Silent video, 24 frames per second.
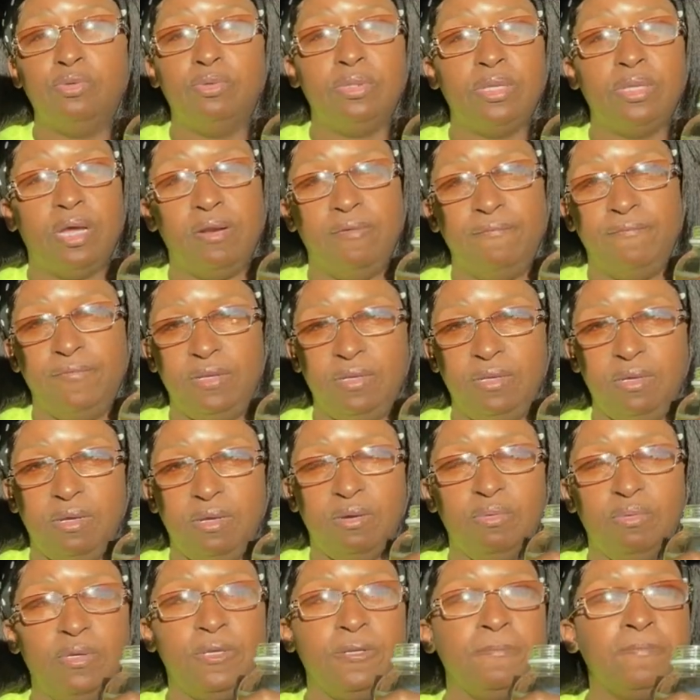a lot of
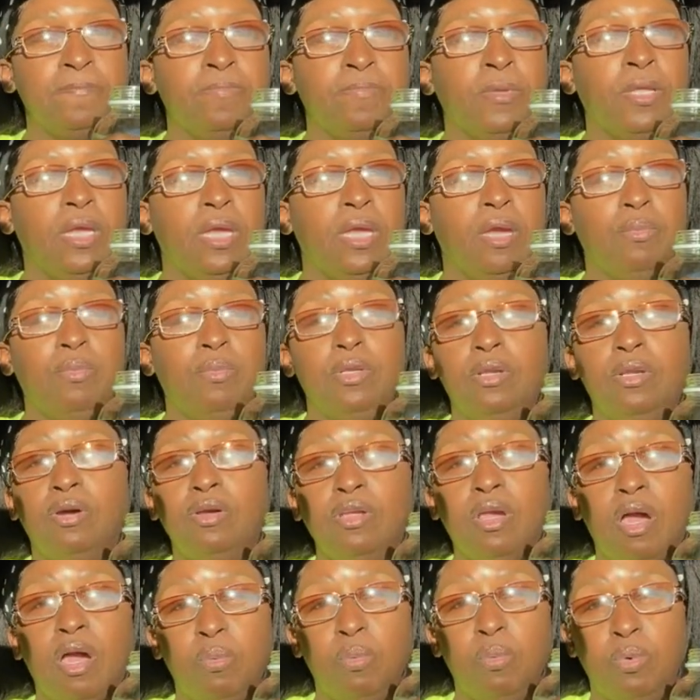videoing. And we know
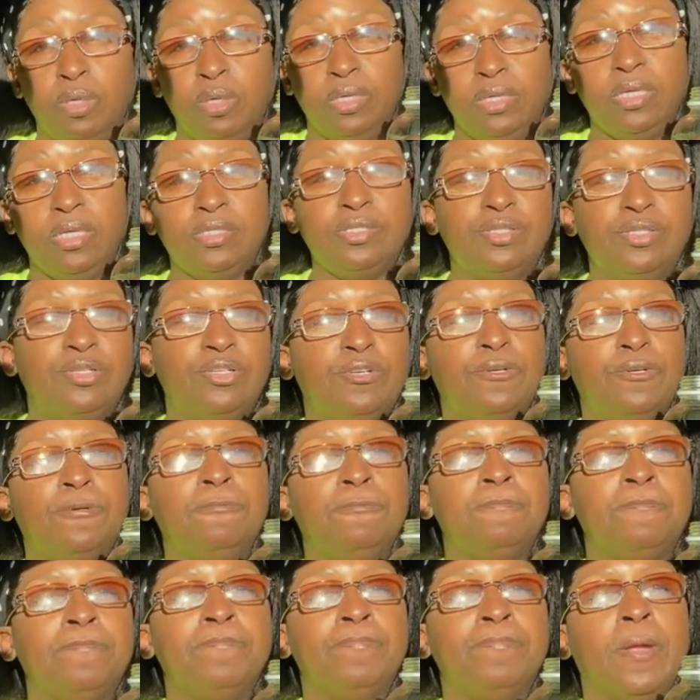y'all wanted us to.
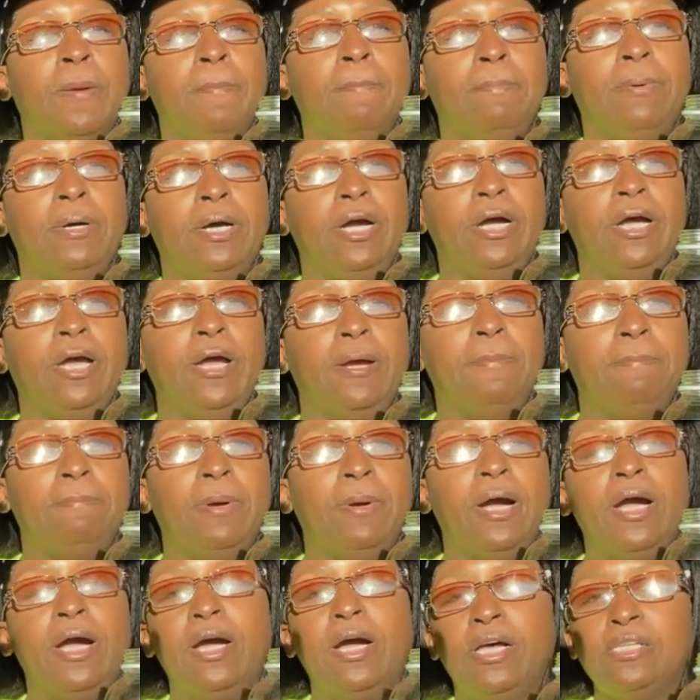But
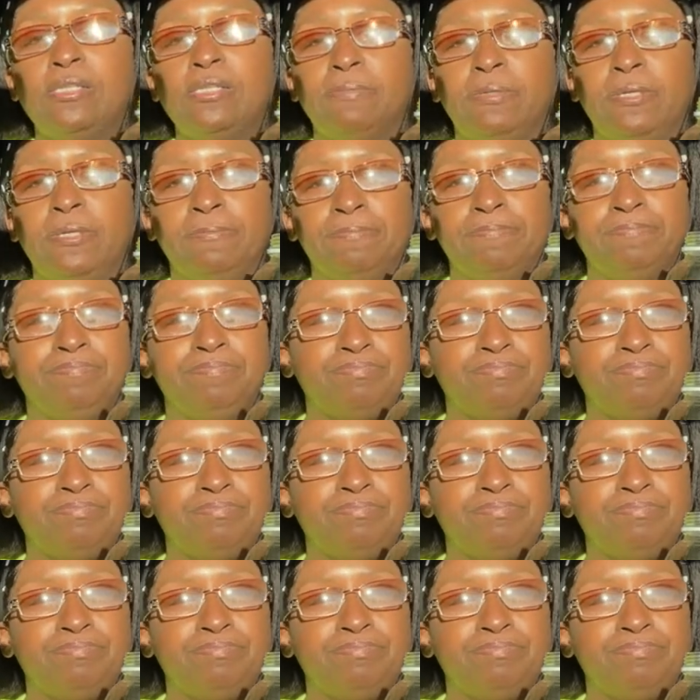my husband.